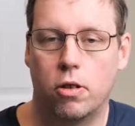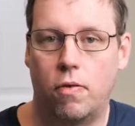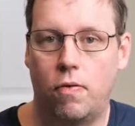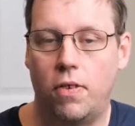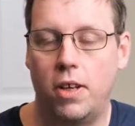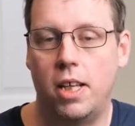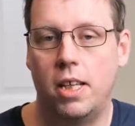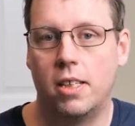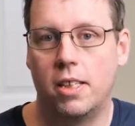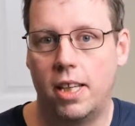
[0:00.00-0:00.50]

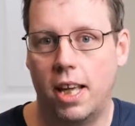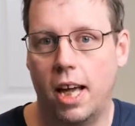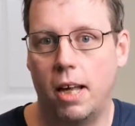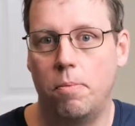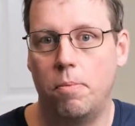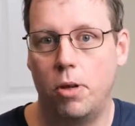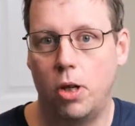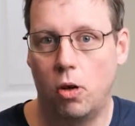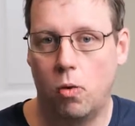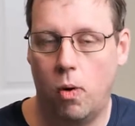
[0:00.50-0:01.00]
fees
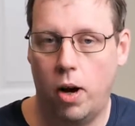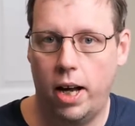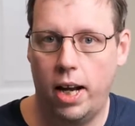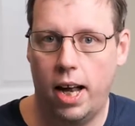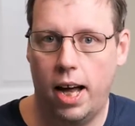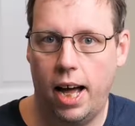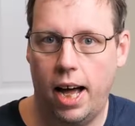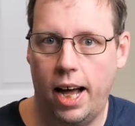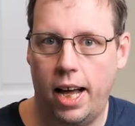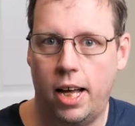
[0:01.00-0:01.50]
can be quite
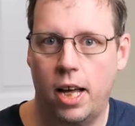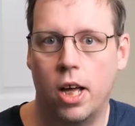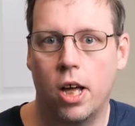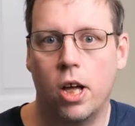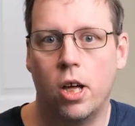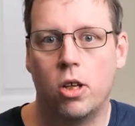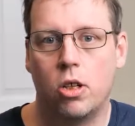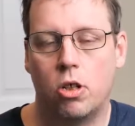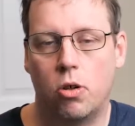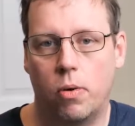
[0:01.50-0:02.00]
high.
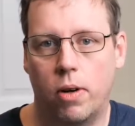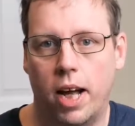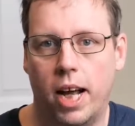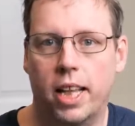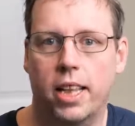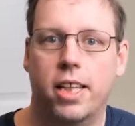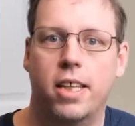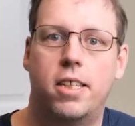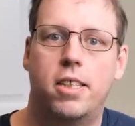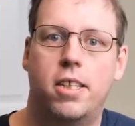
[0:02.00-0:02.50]
So when I
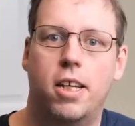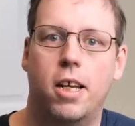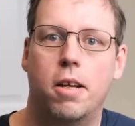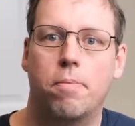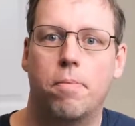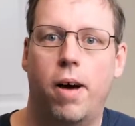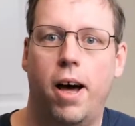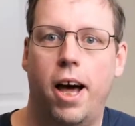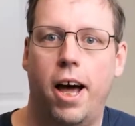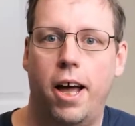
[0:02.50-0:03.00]
listed
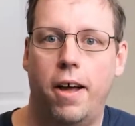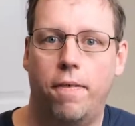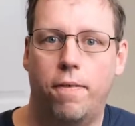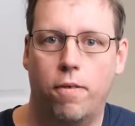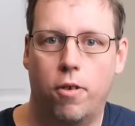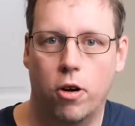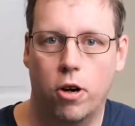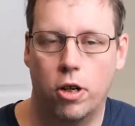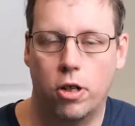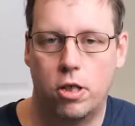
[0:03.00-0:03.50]
my
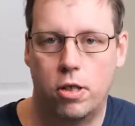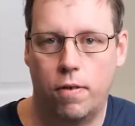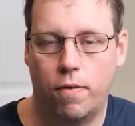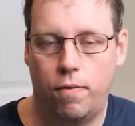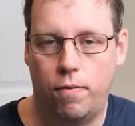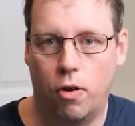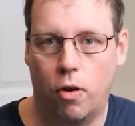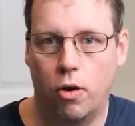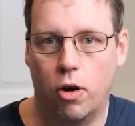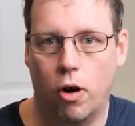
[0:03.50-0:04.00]
first
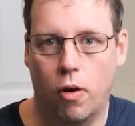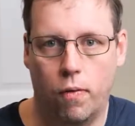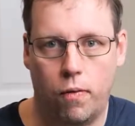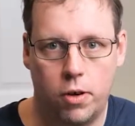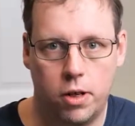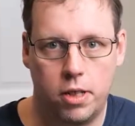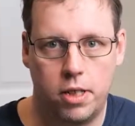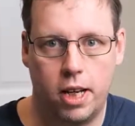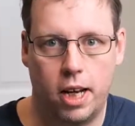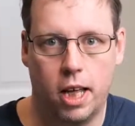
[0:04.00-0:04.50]
photo
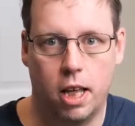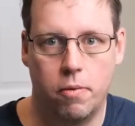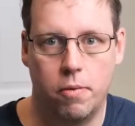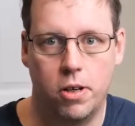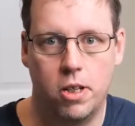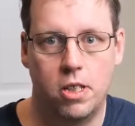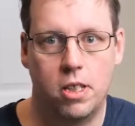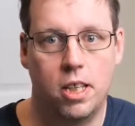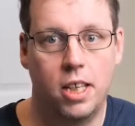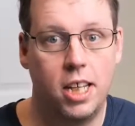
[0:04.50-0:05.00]
for sale
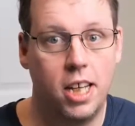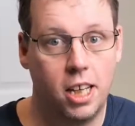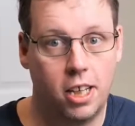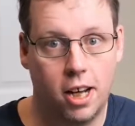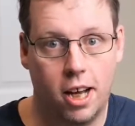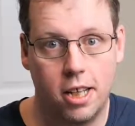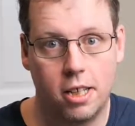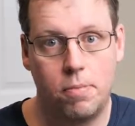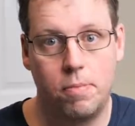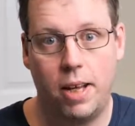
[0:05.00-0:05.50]
originally, it
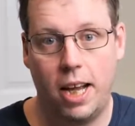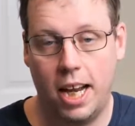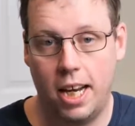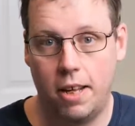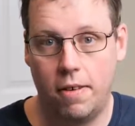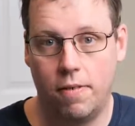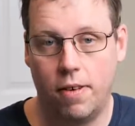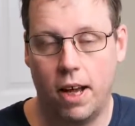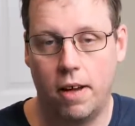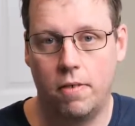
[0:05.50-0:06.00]
cost me
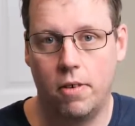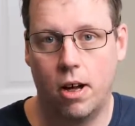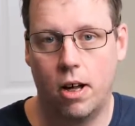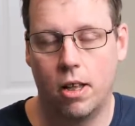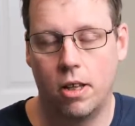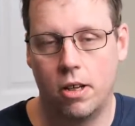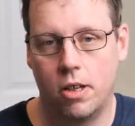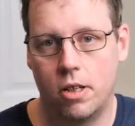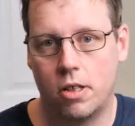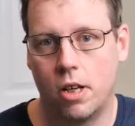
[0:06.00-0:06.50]

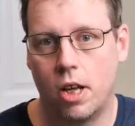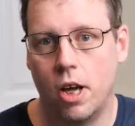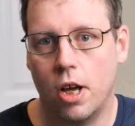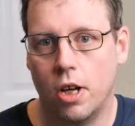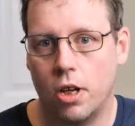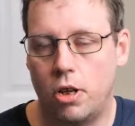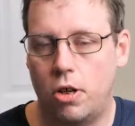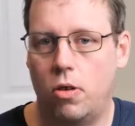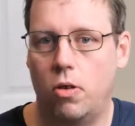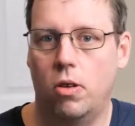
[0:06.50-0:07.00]
$85
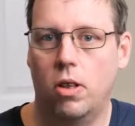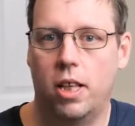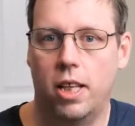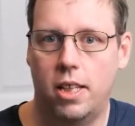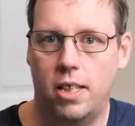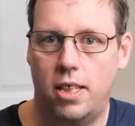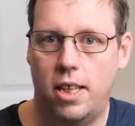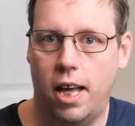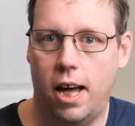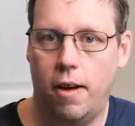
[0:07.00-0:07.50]
to
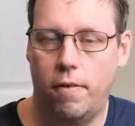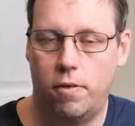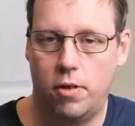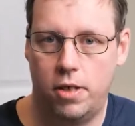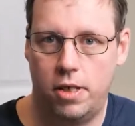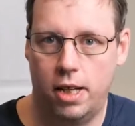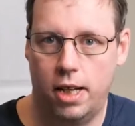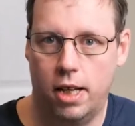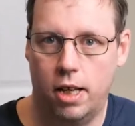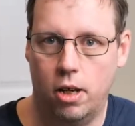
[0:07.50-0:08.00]
list that for
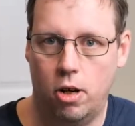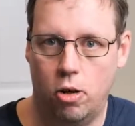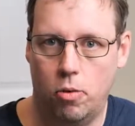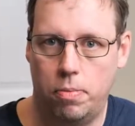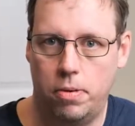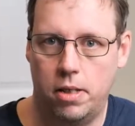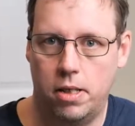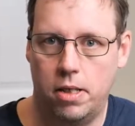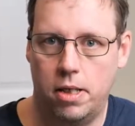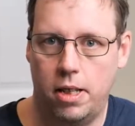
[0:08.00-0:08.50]
sale on
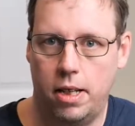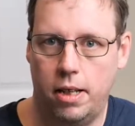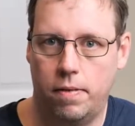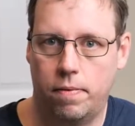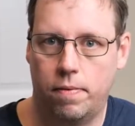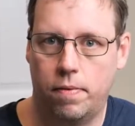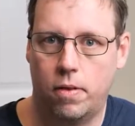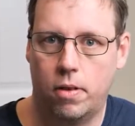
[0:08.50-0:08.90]
Opensea.